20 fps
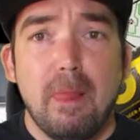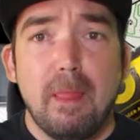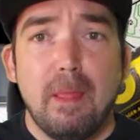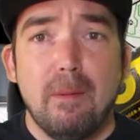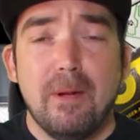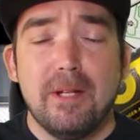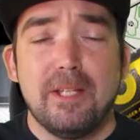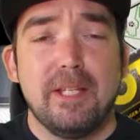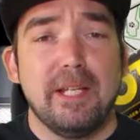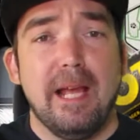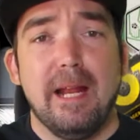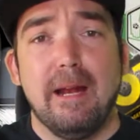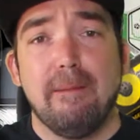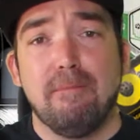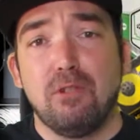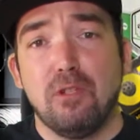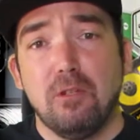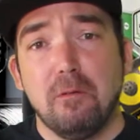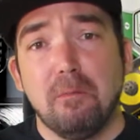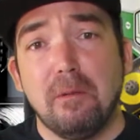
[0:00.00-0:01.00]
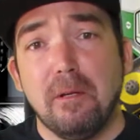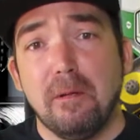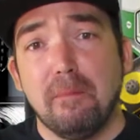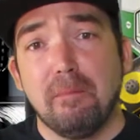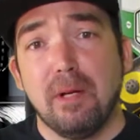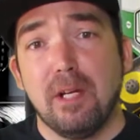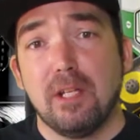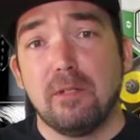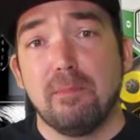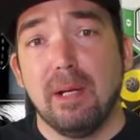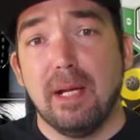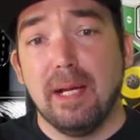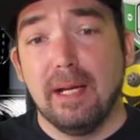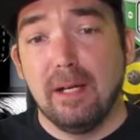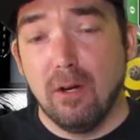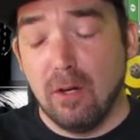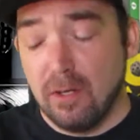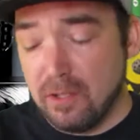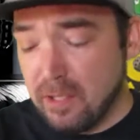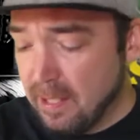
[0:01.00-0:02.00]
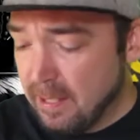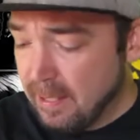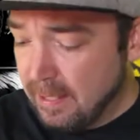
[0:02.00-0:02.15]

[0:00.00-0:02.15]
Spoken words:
Once again, I'm super impressed by Agar's.